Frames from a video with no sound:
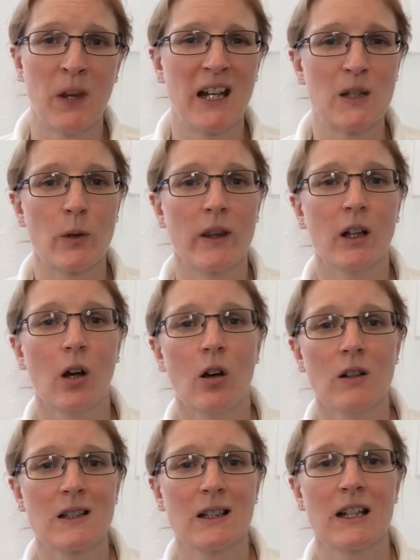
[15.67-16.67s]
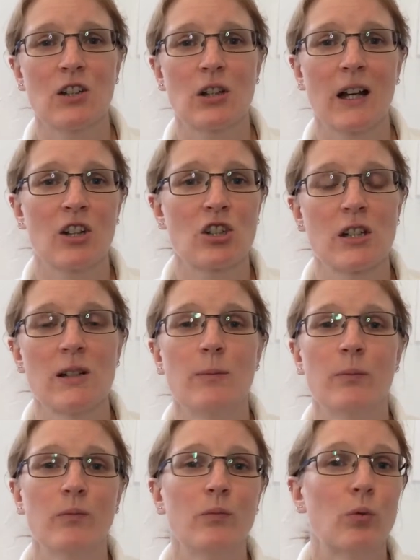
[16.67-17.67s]
And it's where the cartilage
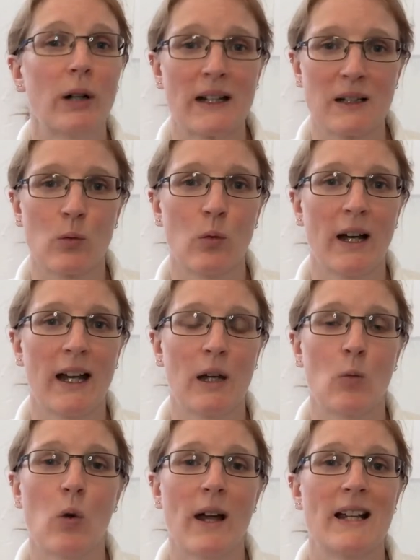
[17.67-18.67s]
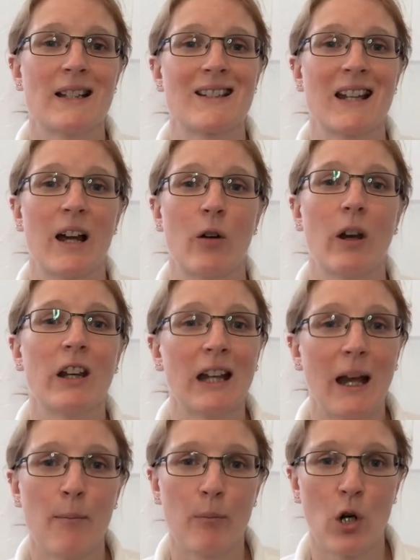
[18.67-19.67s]
actually breaks away, wears down, and you
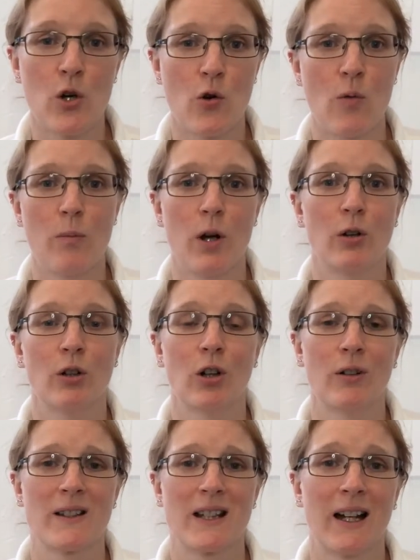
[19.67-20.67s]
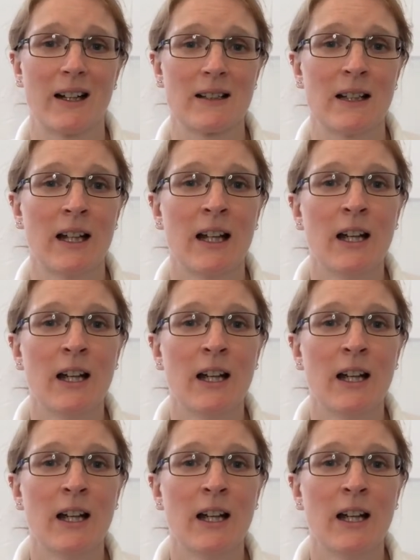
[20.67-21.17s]
get bone on bone contact.